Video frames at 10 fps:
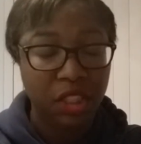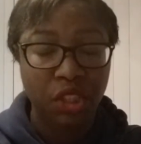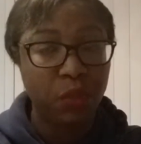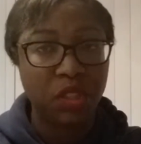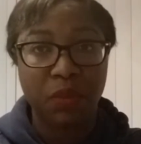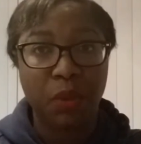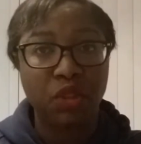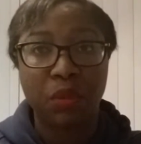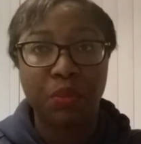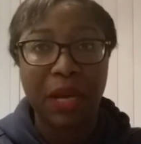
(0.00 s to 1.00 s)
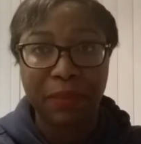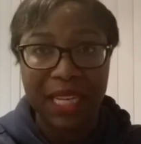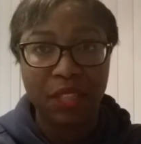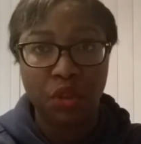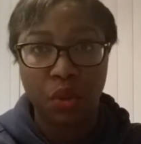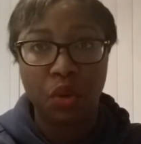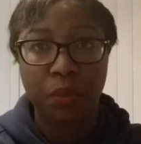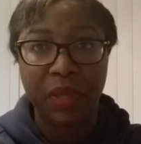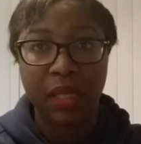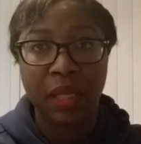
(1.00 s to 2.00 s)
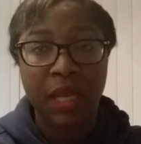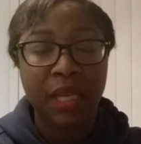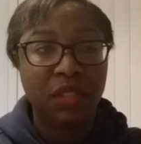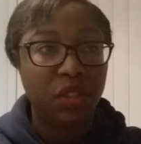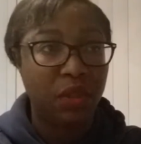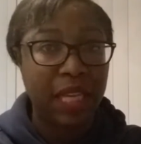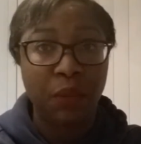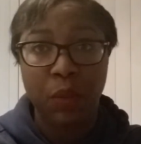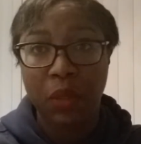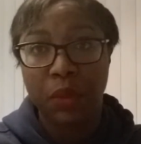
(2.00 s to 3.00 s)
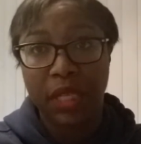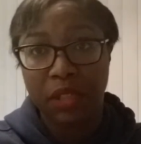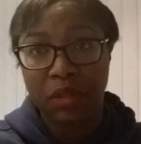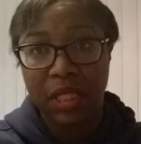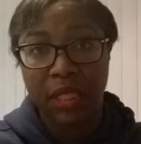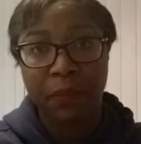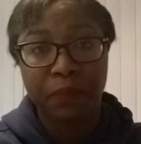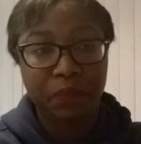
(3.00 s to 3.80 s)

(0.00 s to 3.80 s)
you weren't supposed to prop that door open so like we were guilty